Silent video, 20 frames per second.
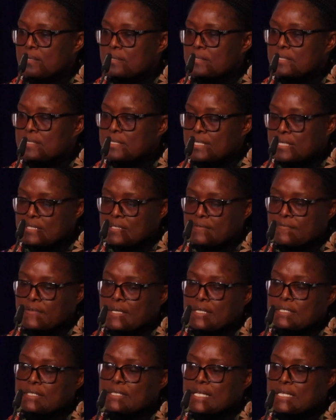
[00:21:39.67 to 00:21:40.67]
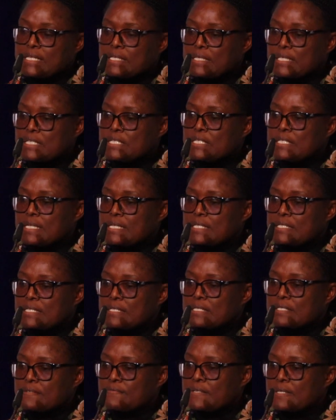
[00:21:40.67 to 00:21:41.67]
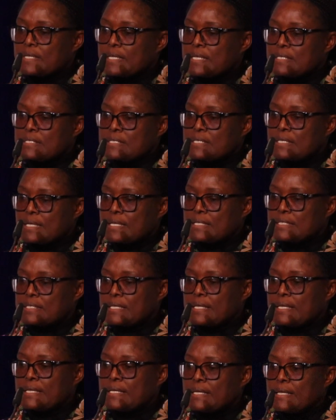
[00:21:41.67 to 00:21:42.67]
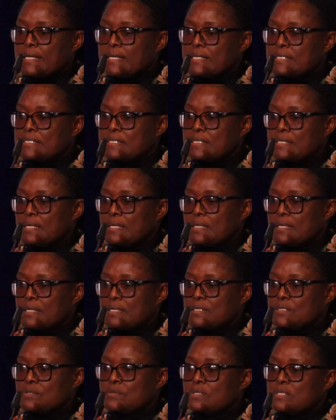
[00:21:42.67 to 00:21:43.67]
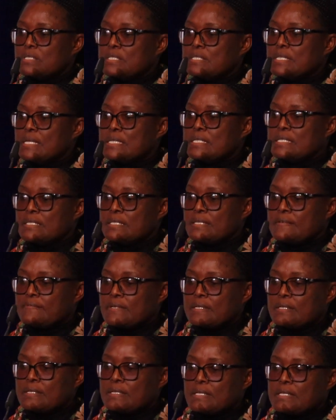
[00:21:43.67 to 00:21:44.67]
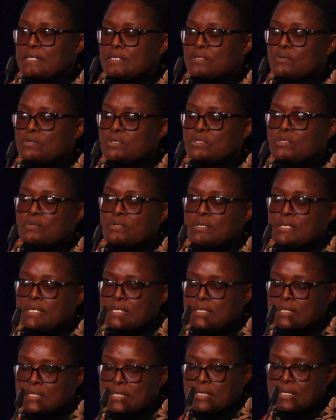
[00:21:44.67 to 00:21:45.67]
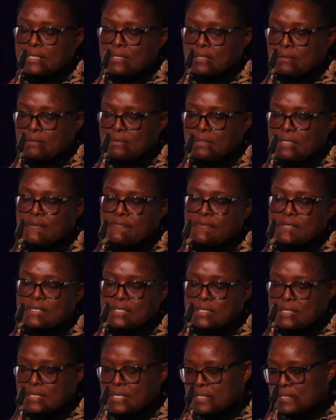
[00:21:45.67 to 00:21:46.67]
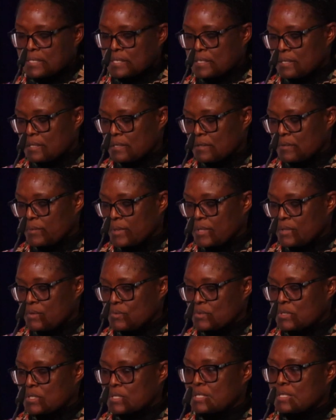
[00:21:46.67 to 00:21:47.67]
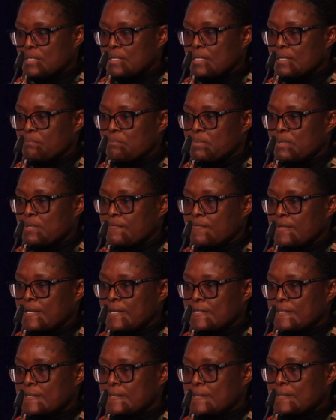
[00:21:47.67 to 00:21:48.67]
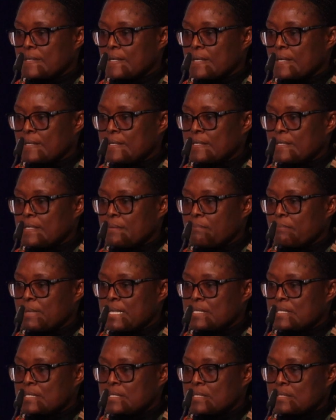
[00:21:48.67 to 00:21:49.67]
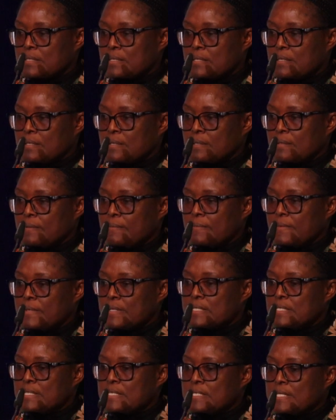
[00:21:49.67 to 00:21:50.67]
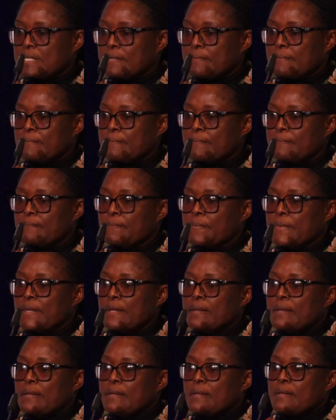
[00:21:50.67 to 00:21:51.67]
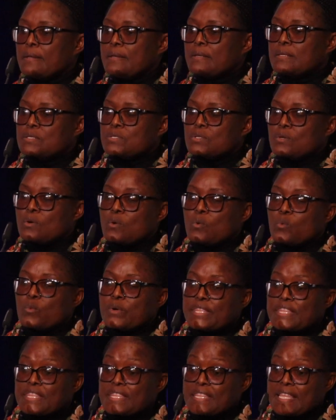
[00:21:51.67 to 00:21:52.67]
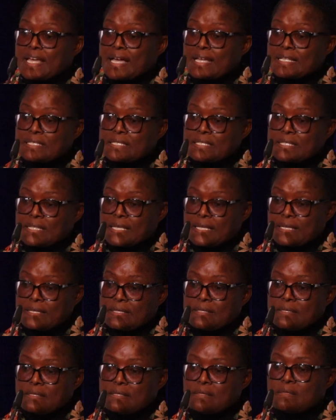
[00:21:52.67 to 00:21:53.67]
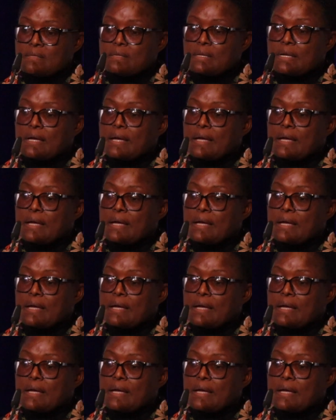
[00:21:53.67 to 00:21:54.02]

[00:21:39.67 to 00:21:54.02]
certificate, national certificates at AS, at ordinary level, and also at the levels that were used in the past system. So with that, then